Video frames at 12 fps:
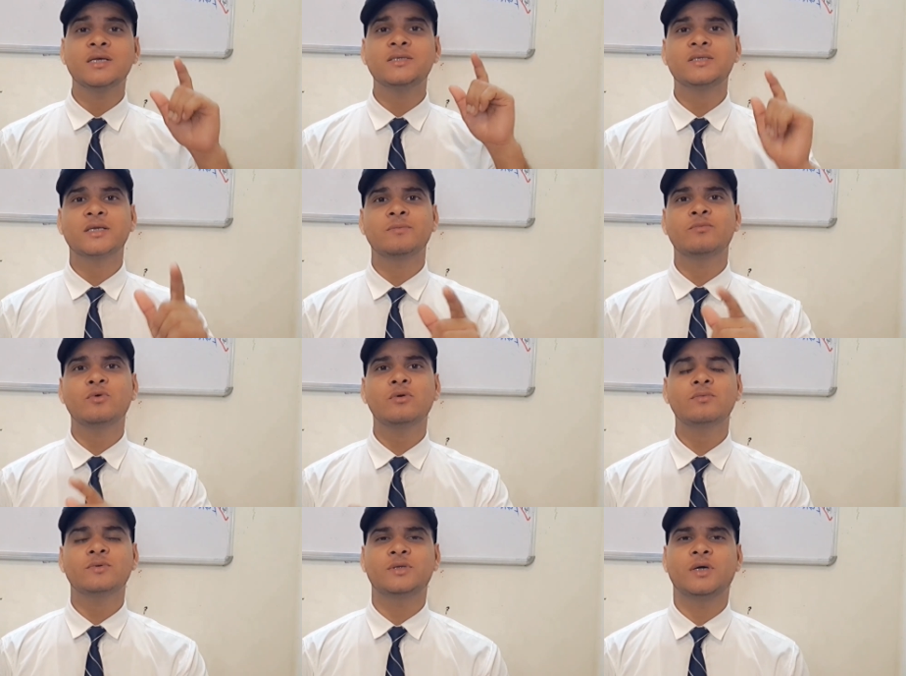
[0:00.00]
Just
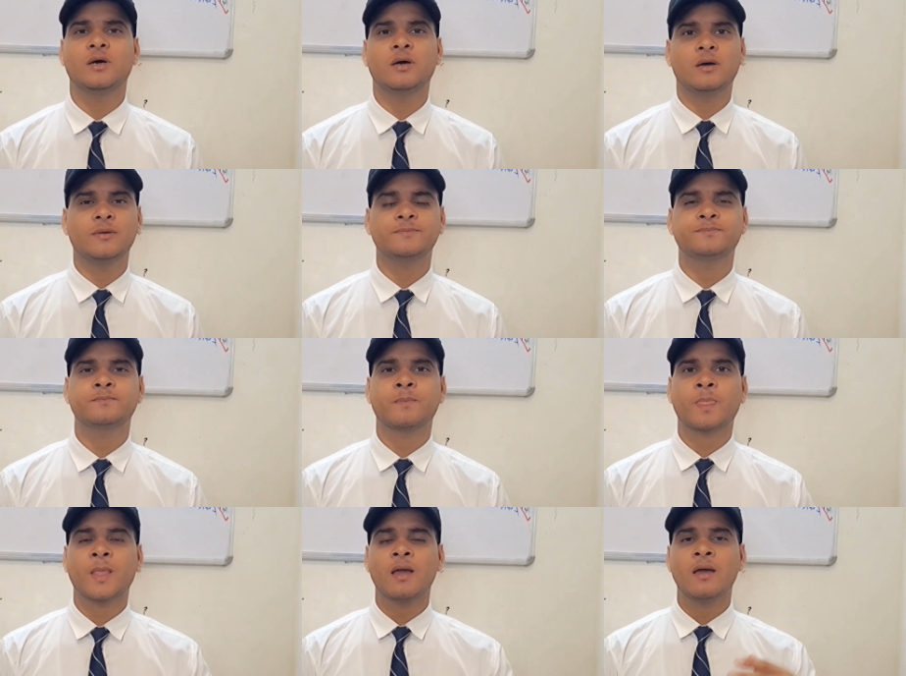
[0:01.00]
remove the
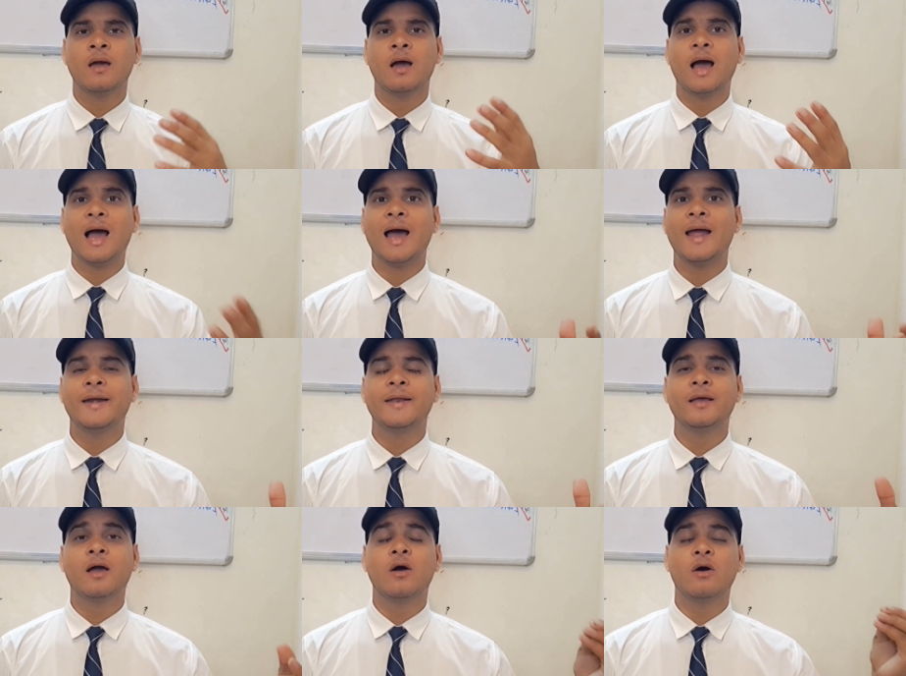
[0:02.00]

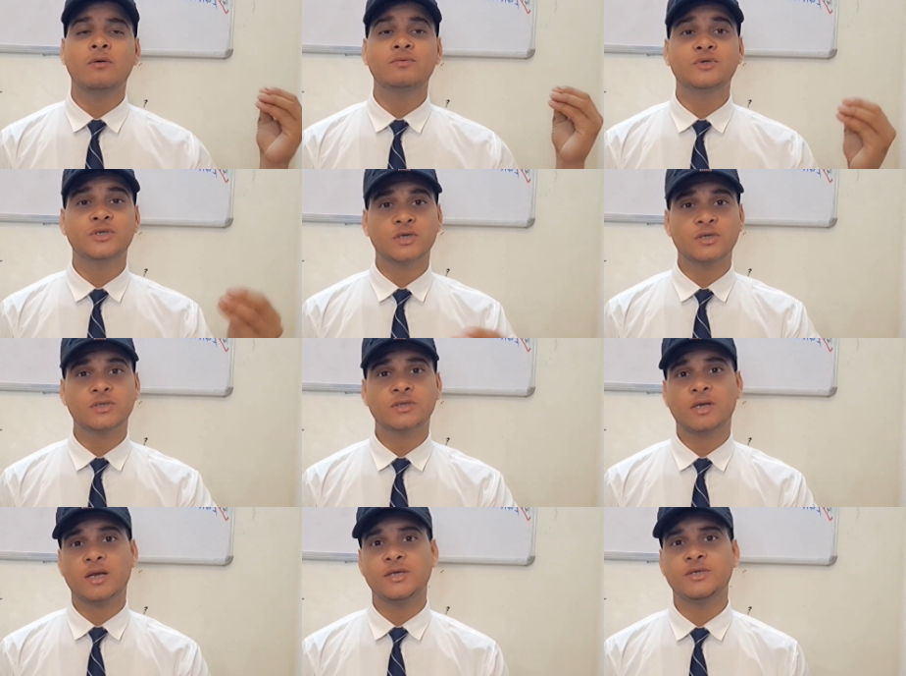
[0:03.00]
idea of
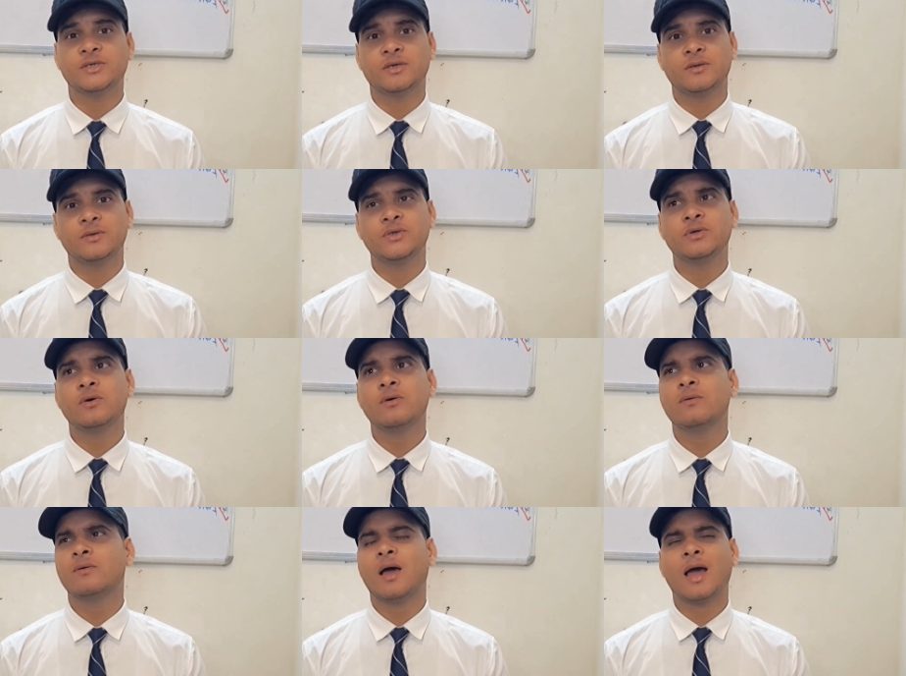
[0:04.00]
translation.
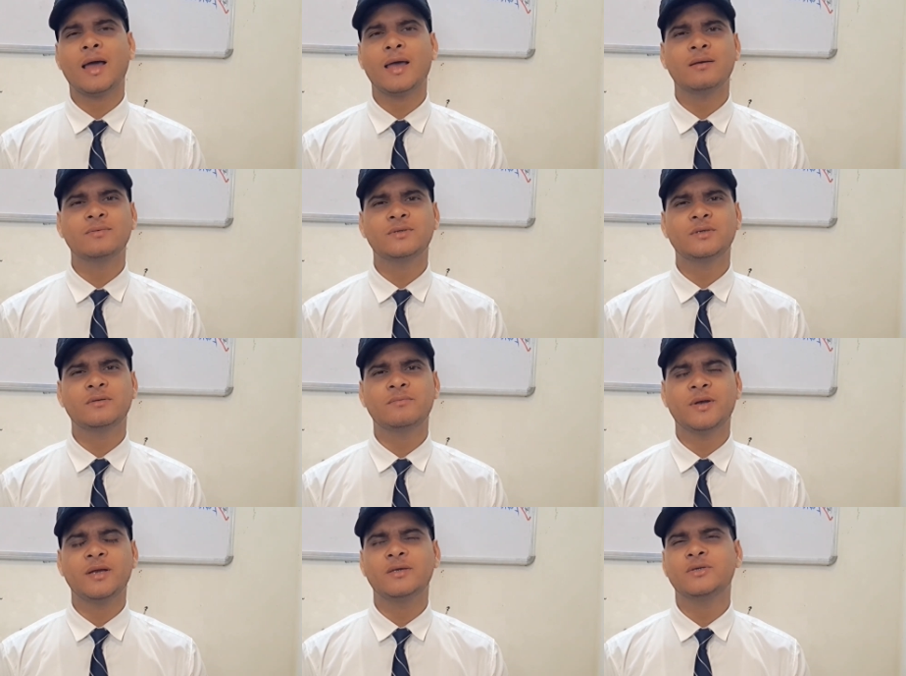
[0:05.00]
I have
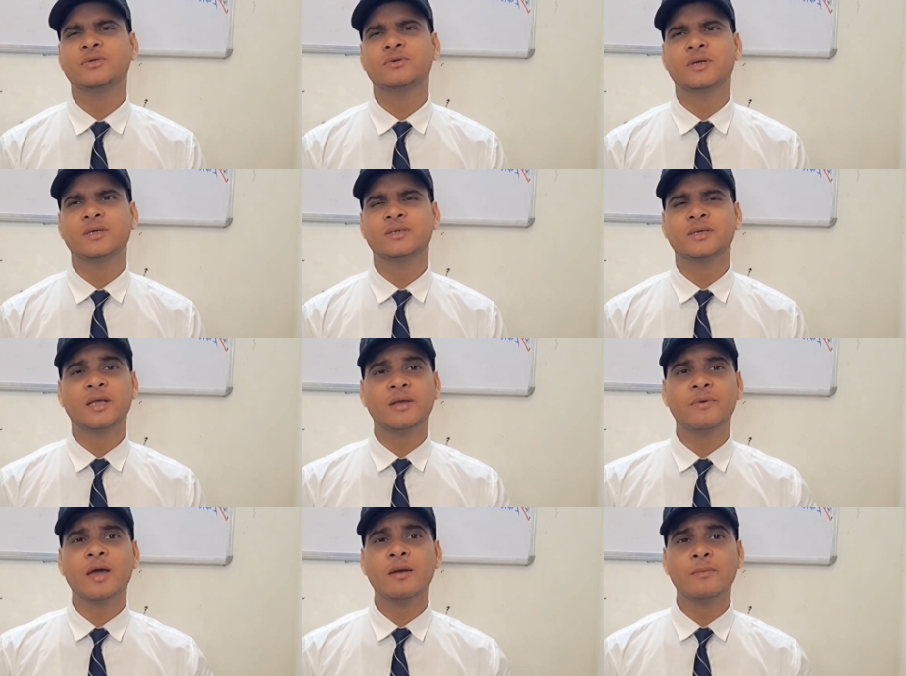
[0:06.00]
seen many students, and
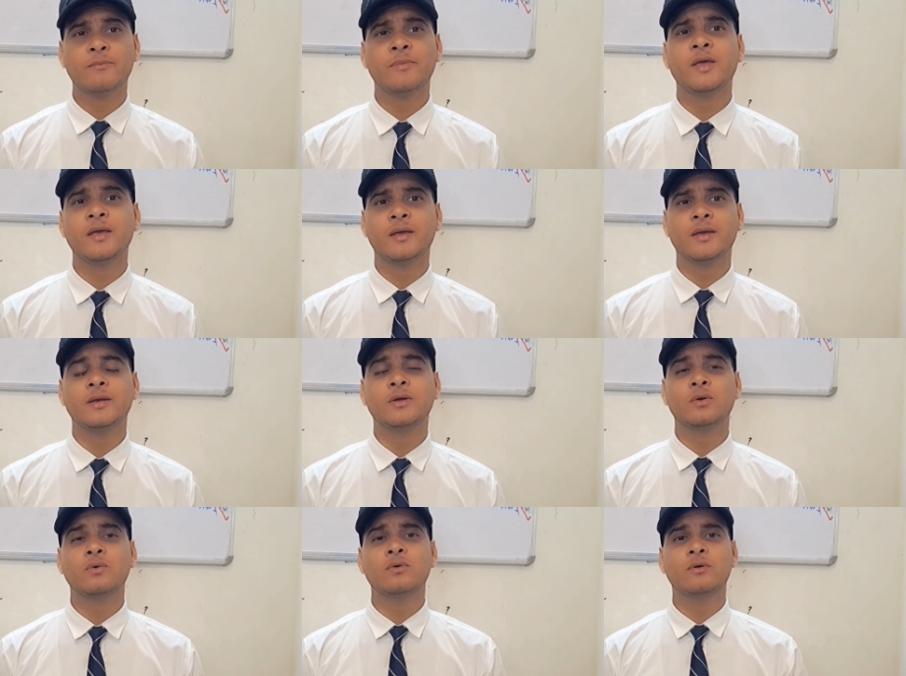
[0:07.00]
even me,
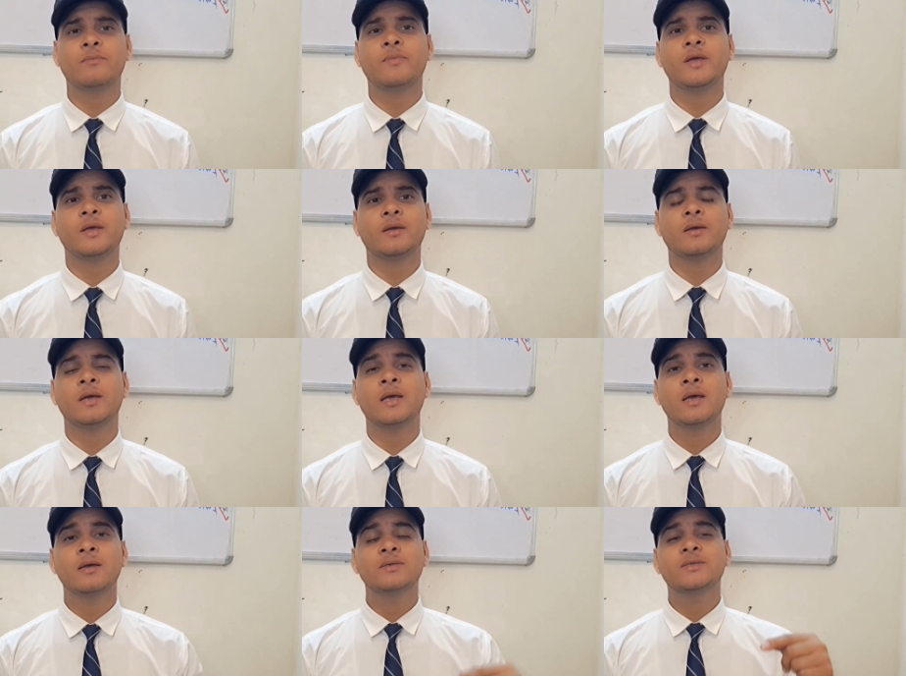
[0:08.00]
include me,
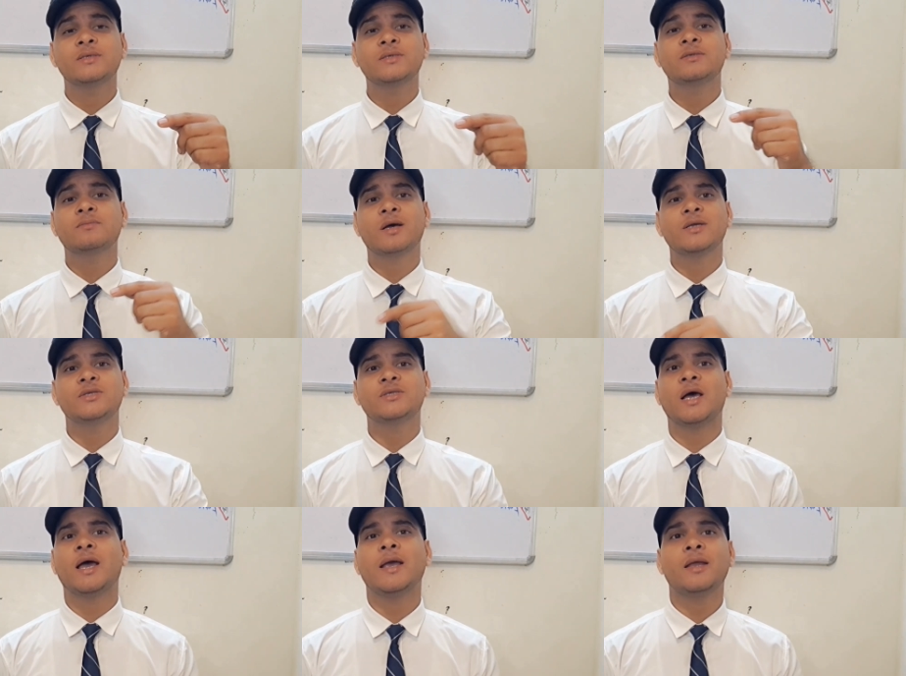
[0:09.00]
since my
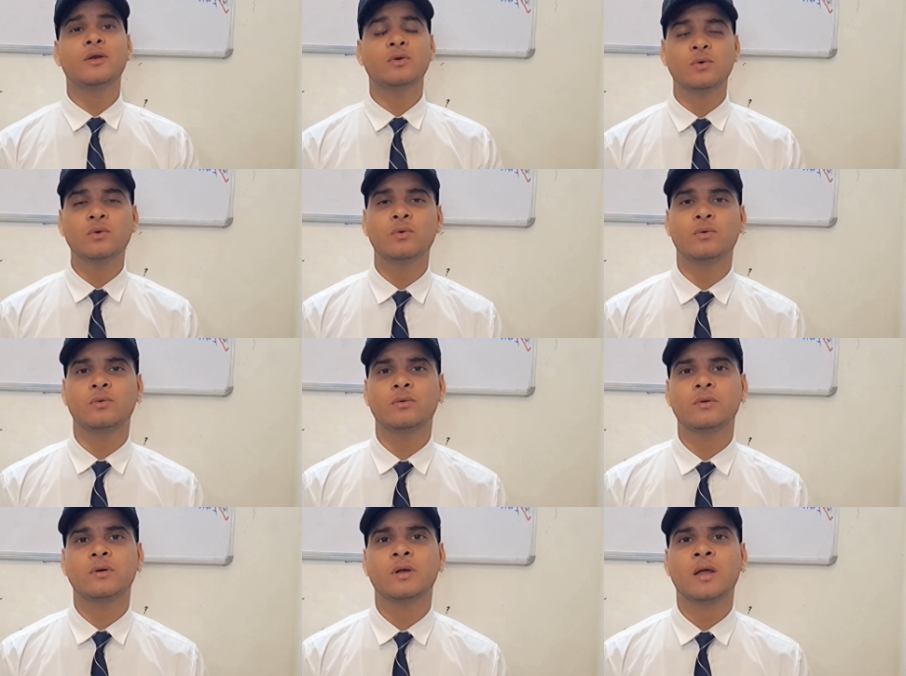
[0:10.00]

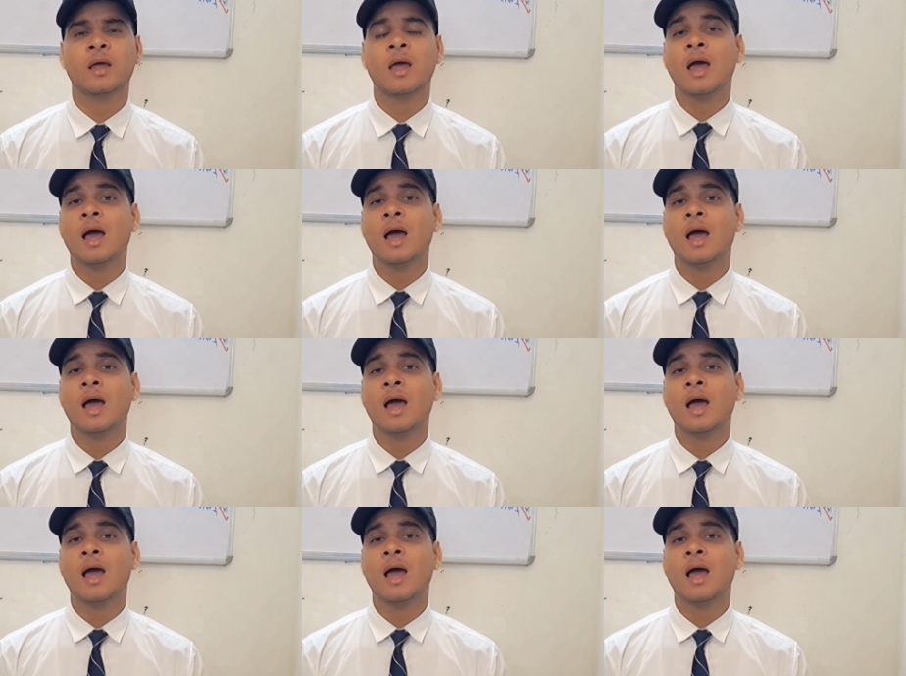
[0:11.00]
childhood,